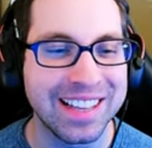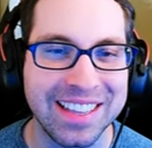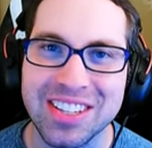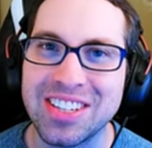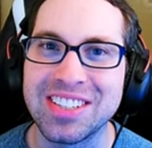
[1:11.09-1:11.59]

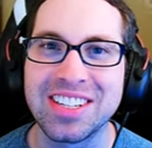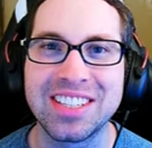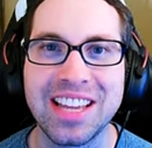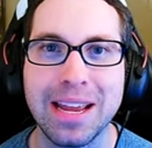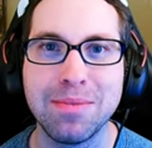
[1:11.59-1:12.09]
This is the
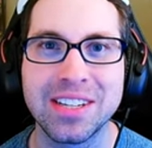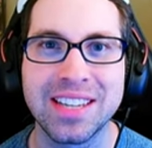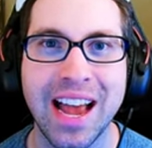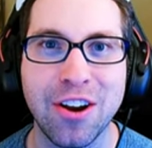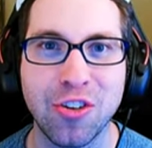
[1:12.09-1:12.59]
same
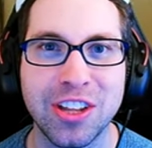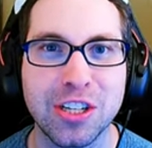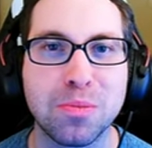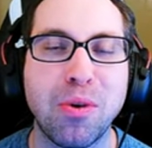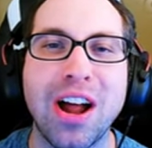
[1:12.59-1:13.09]
designer that
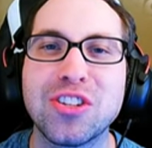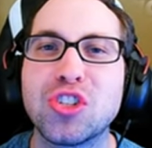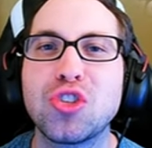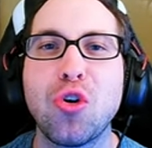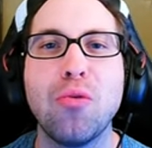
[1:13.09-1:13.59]
has brought
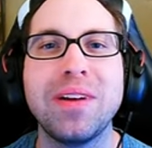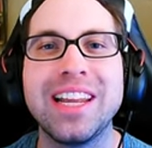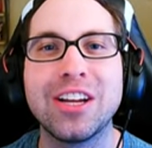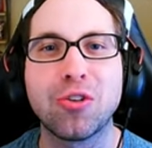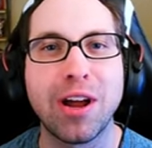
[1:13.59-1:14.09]
so
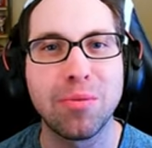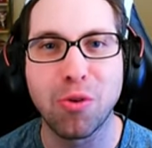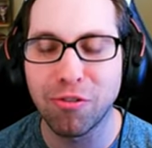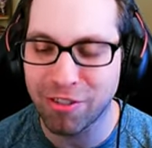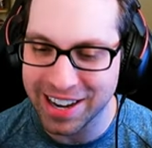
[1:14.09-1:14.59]
many
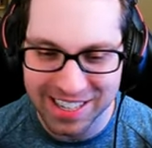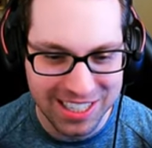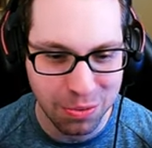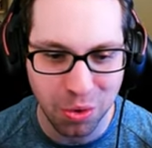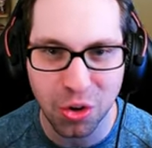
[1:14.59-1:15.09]
incredible
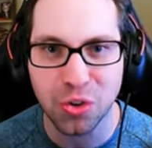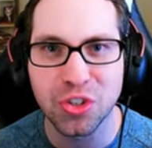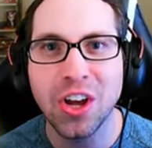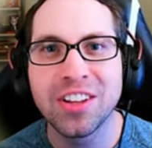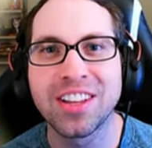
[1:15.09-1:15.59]
fantasy worlds.
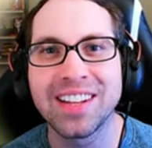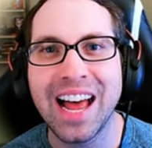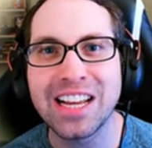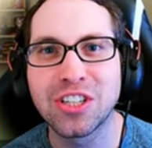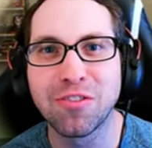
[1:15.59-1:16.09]
The
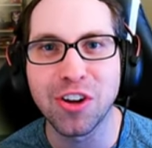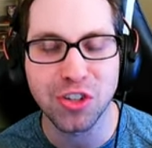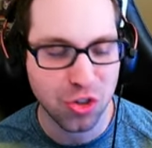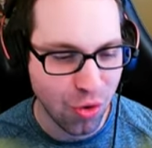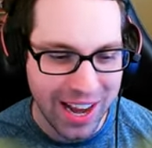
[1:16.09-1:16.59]
Last of
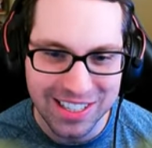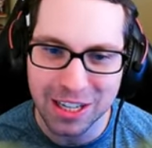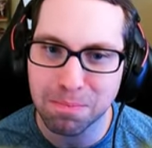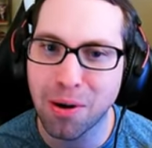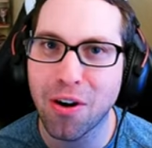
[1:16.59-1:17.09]
Us,
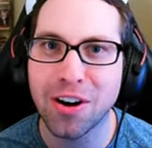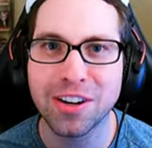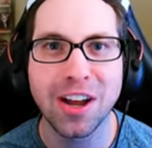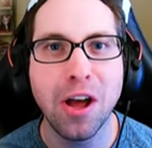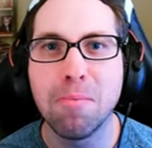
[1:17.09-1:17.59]
Jurassic
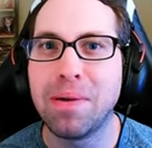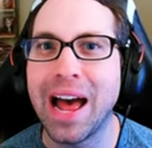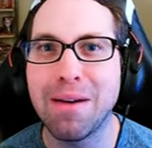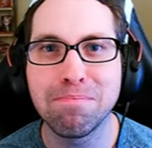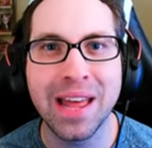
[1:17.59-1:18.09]
Park,
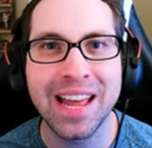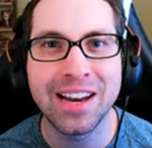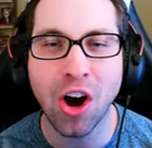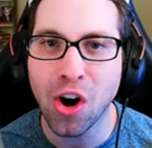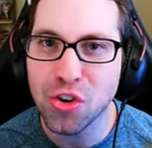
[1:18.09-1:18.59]

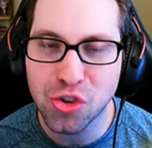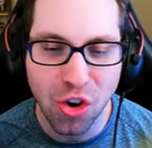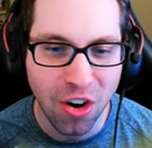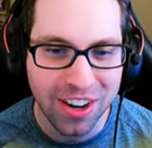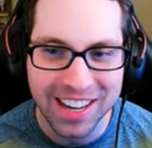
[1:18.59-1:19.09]
Batman,
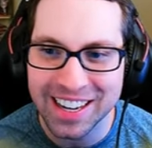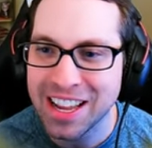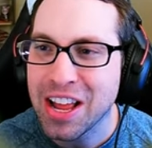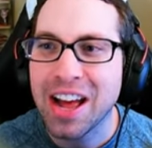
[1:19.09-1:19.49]
Uncharted.